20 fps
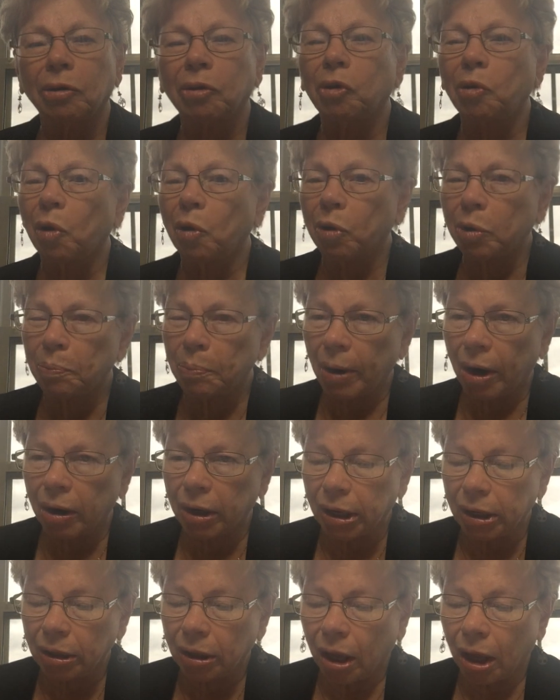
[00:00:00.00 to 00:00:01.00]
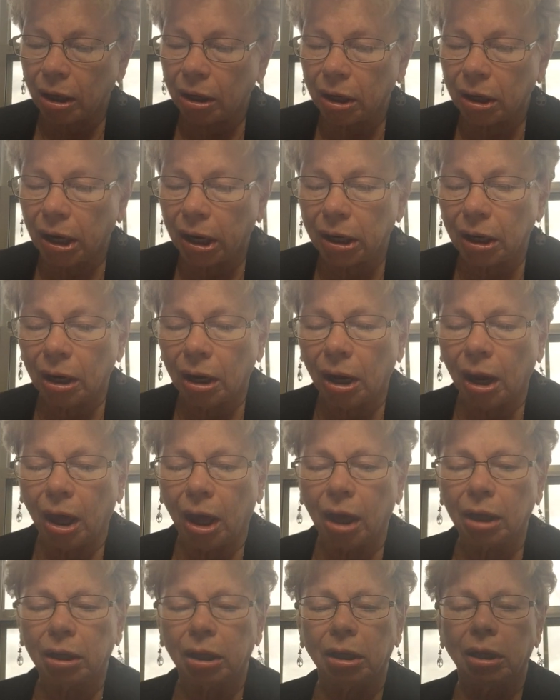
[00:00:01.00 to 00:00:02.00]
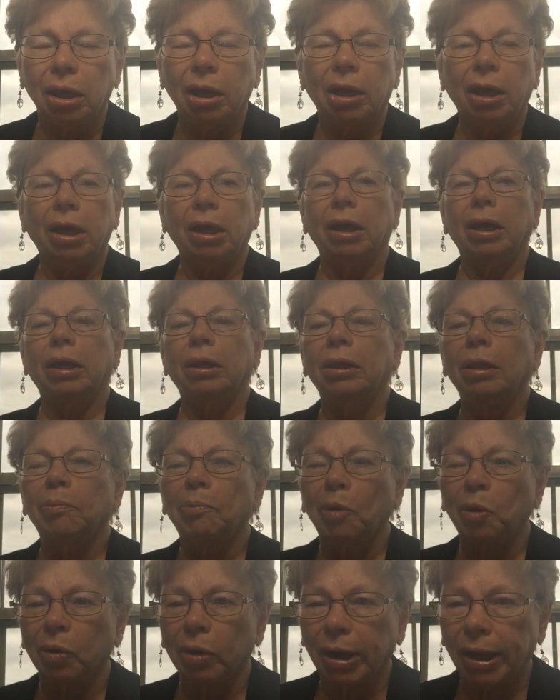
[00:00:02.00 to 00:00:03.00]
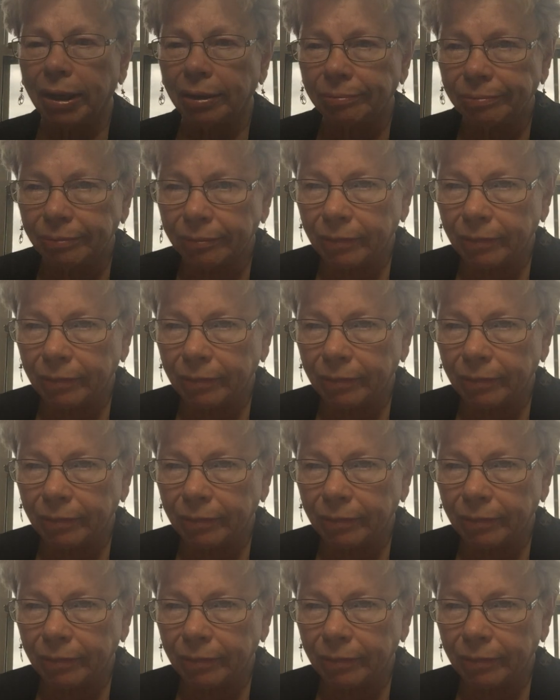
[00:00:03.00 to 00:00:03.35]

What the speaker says: Kroger parking lot at 8 o'clock in the morning,